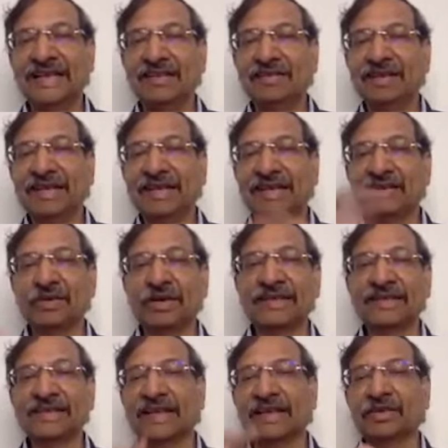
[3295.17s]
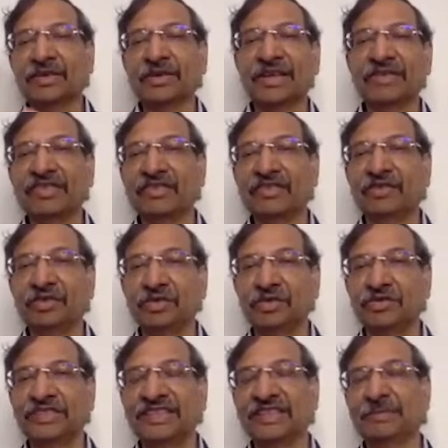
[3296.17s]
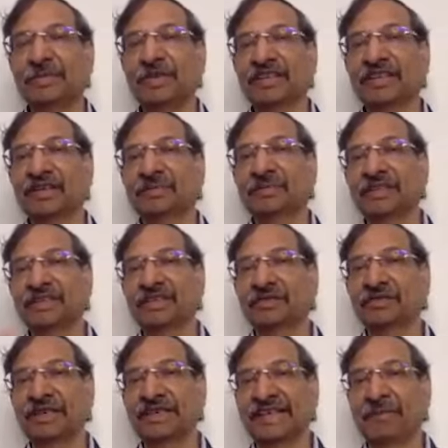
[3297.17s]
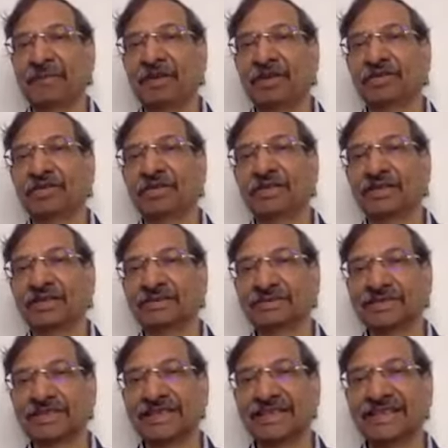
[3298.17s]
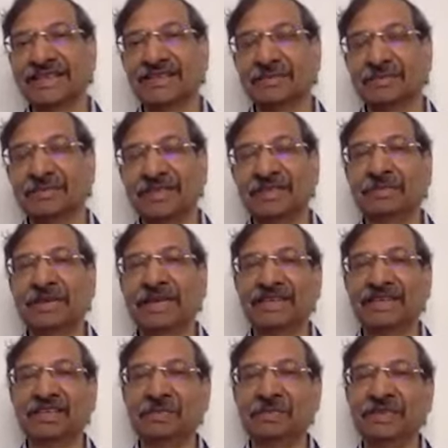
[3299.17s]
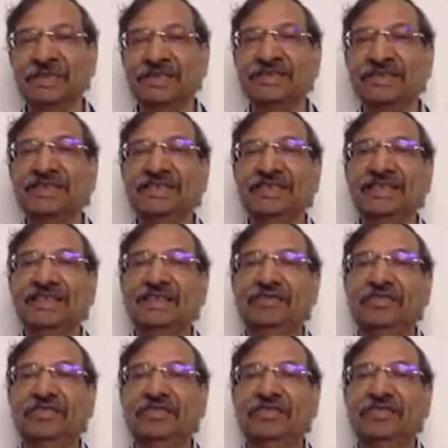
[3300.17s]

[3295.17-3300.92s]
level, I look at the cartographic view, which are the product company in the world. Temenos is a great company in banking space.